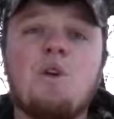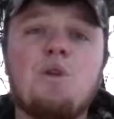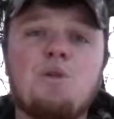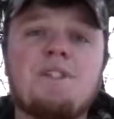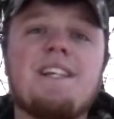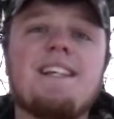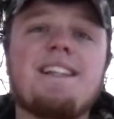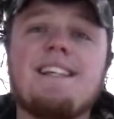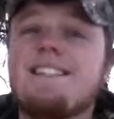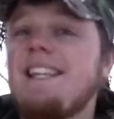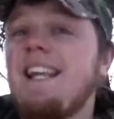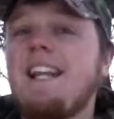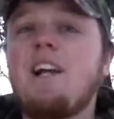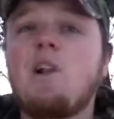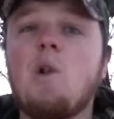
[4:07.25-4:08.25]
using this
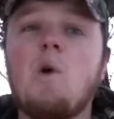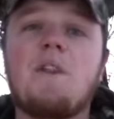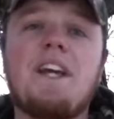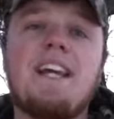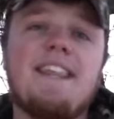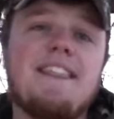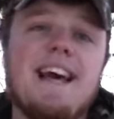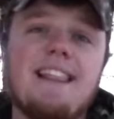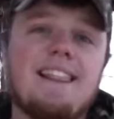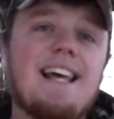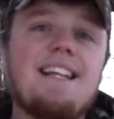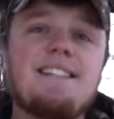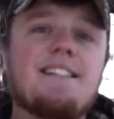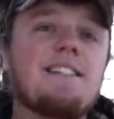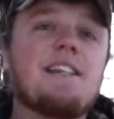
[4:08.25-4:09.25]
heated clothing in that
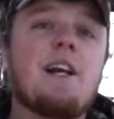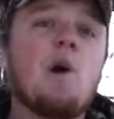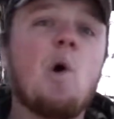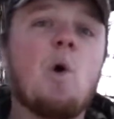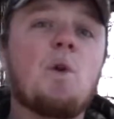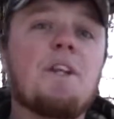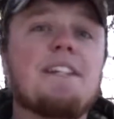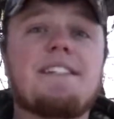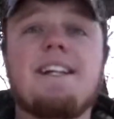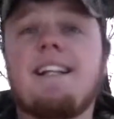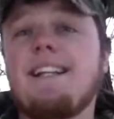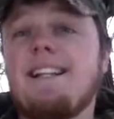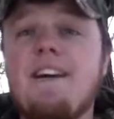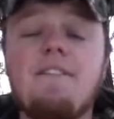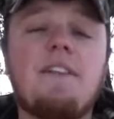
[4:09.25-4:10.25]
late season cold is going to
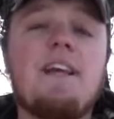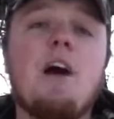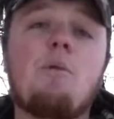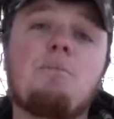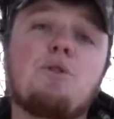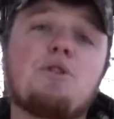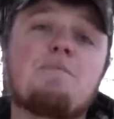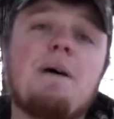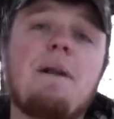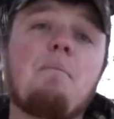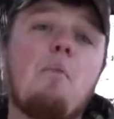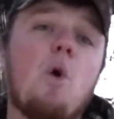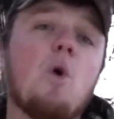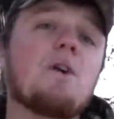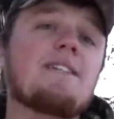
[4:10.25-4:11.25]
definitely help you spend
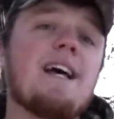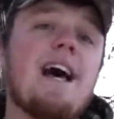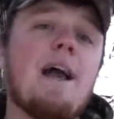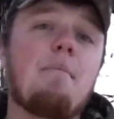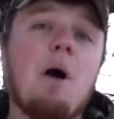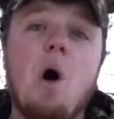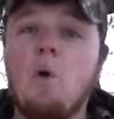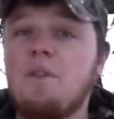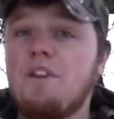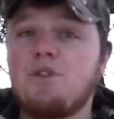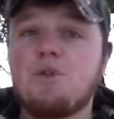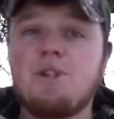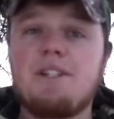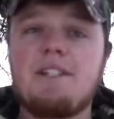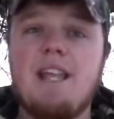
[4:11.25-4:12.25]
more time out in the
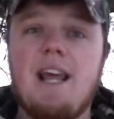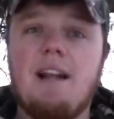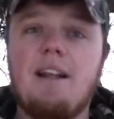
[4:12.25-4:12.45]
tree stand.